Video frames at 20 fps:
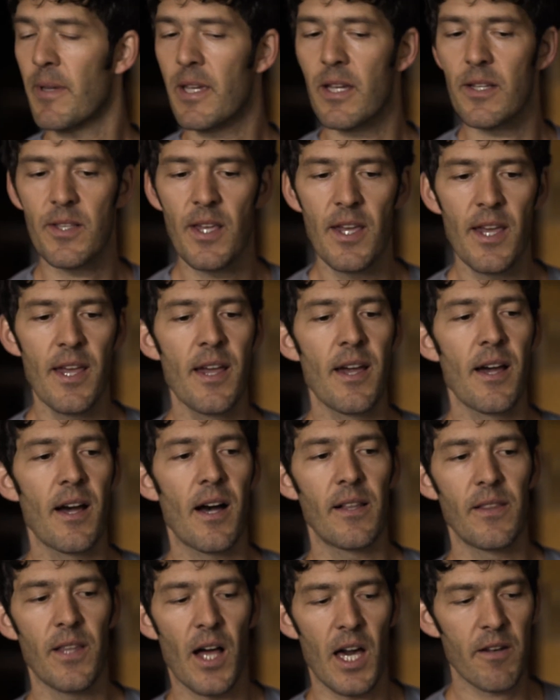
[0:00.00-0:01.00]
Because
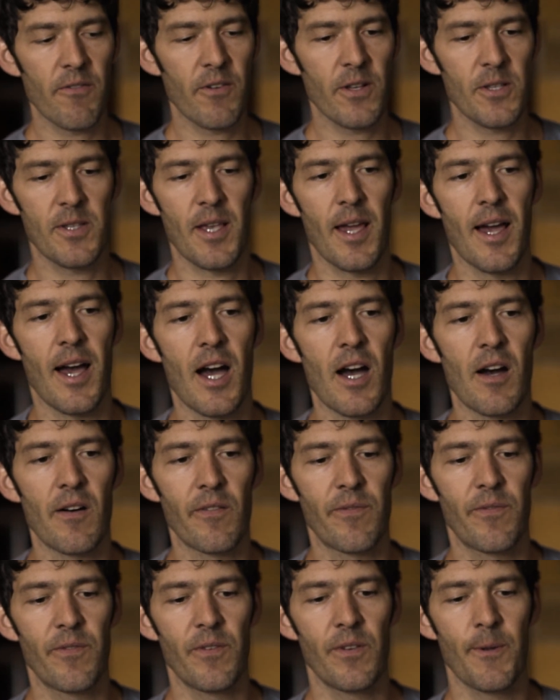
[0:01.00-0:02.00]
a lot of us
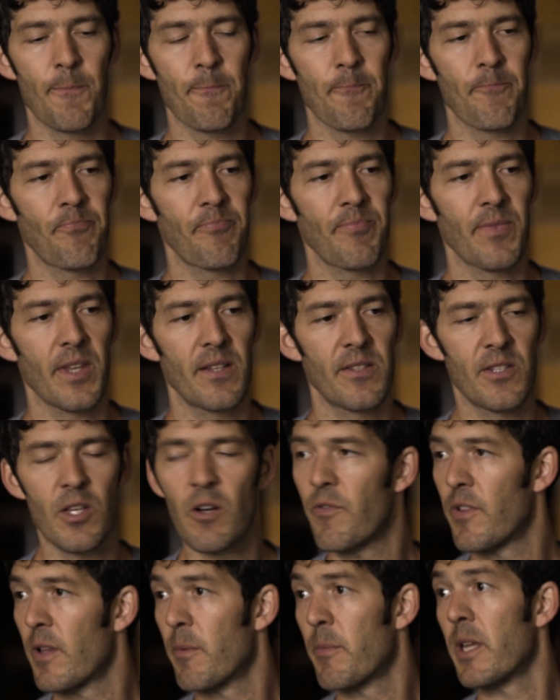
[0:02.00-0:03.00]
have
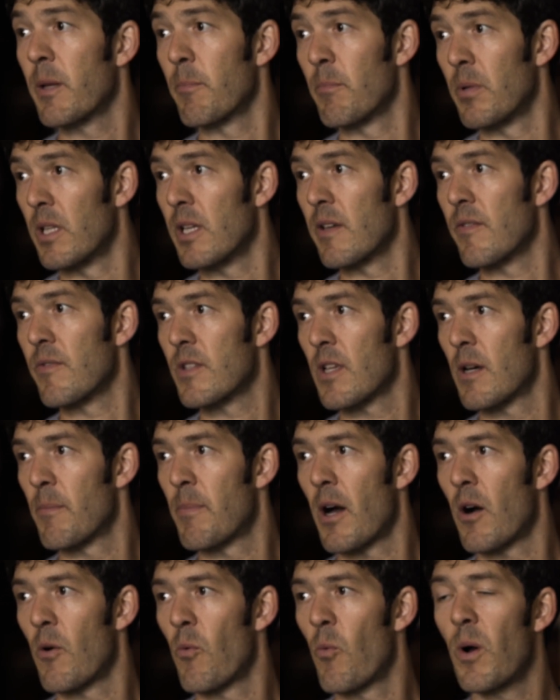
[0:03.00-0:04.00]
self-limiting beliefs
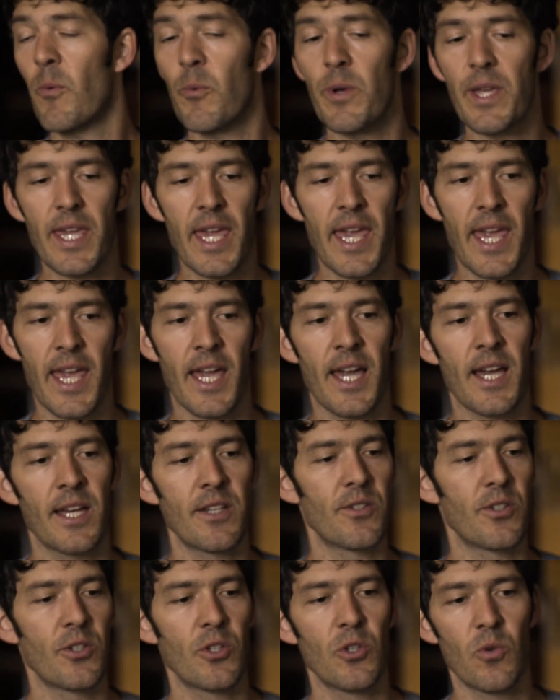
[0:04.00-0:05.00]
about what we
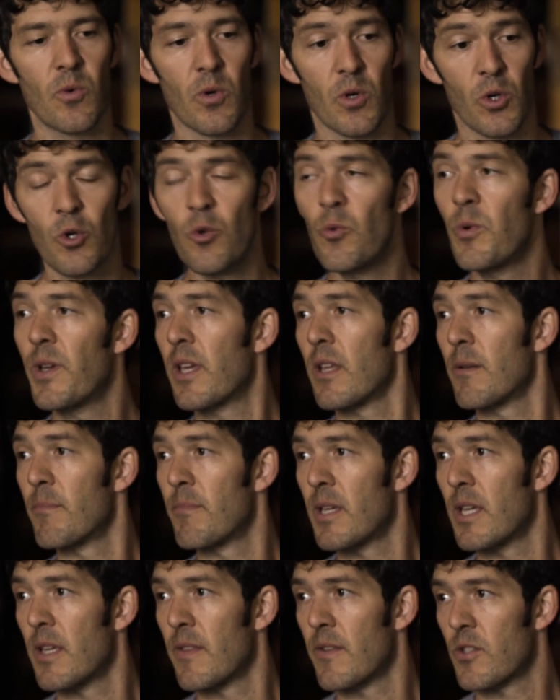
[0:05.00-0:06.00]
can do or who we can
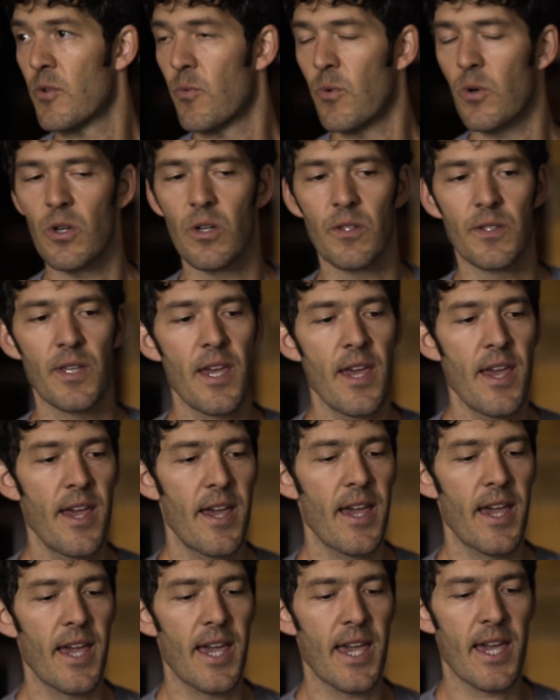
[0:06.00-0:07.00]
be in this world.
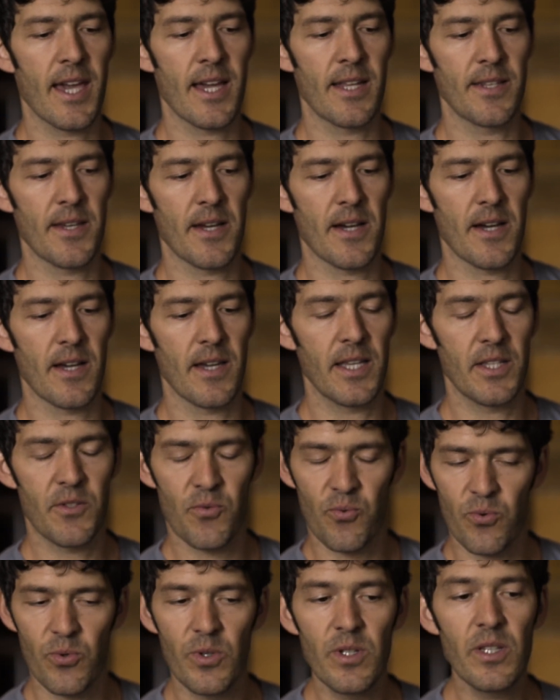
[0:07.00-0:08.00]
And
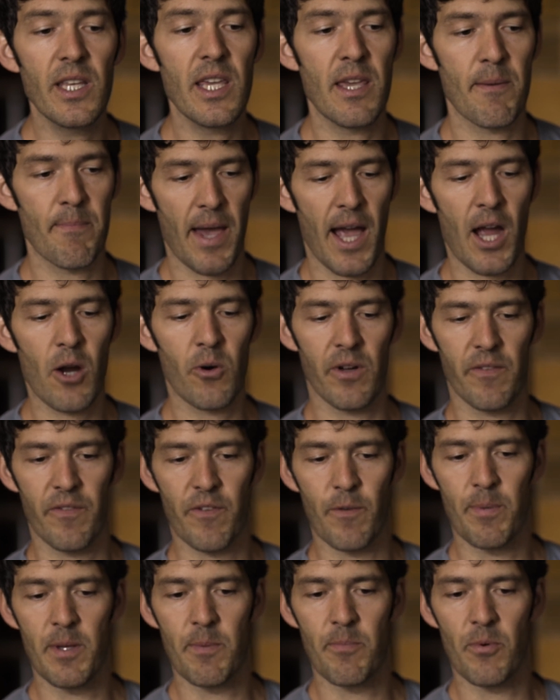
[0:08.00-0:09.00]
it's really empowering
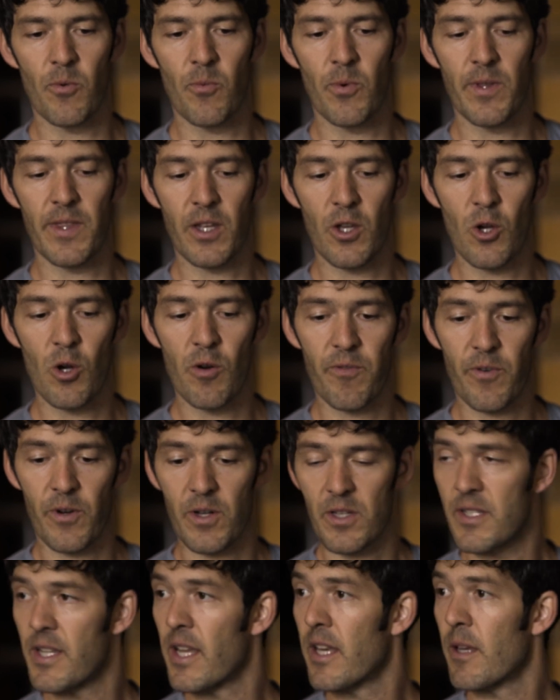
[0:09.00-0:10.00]
for people when they go for
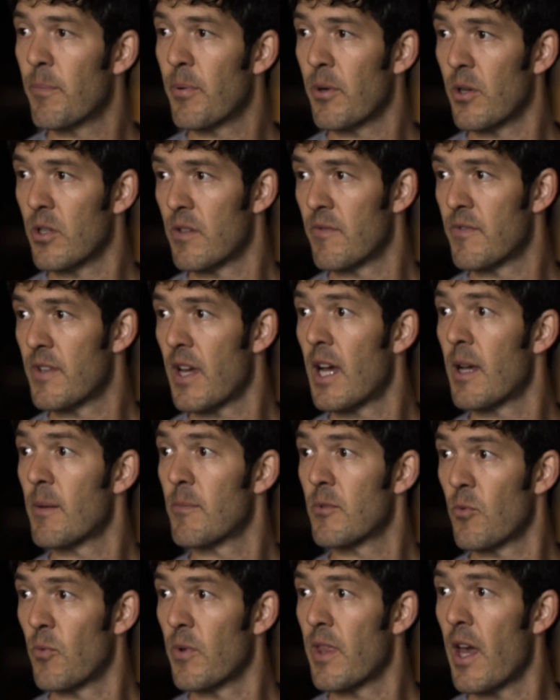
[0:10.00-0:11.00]
extended periods of
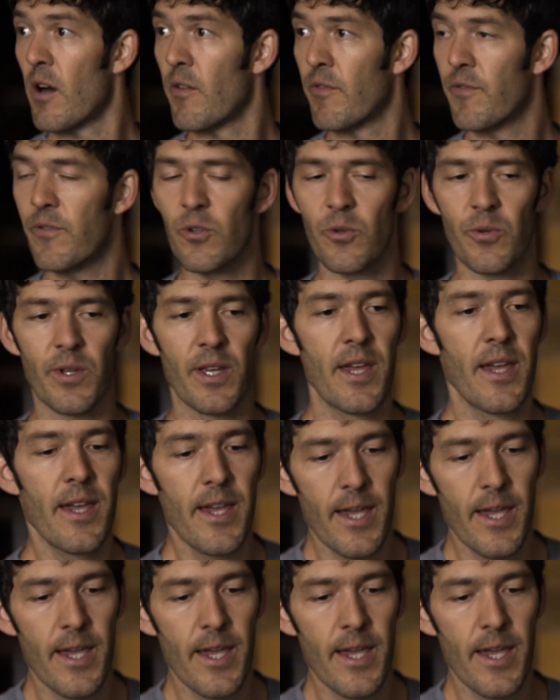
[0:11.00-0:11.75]
times without food.